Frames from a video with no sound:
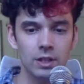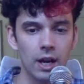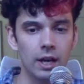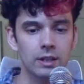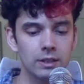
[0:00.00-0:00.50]

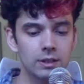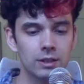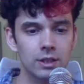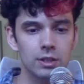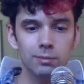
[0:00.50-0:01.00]
I
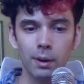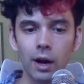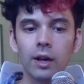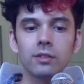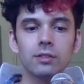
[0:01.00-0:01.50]
can just
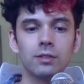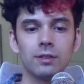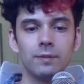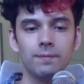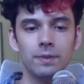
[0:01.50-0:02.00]
pause
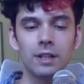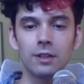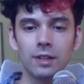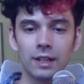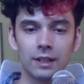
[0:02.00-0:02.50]
and
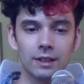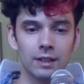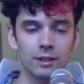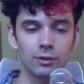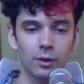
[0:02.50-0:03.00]
think.
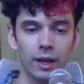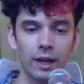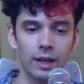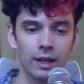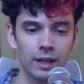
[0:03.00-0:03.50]
It is
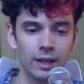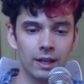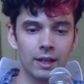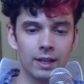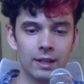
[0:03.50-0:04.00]
okay.
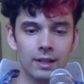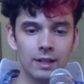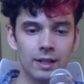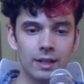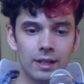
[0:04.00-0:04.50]

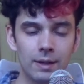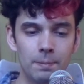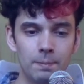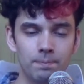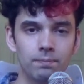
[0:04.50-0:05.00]

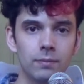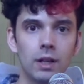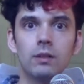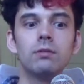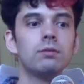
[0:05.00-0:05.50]

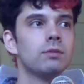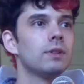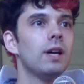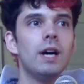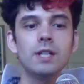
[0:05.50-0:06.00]

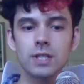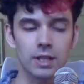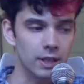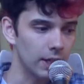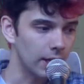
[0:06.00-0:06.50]
I just
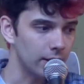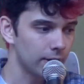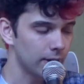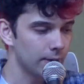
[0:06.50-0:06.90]
did it again.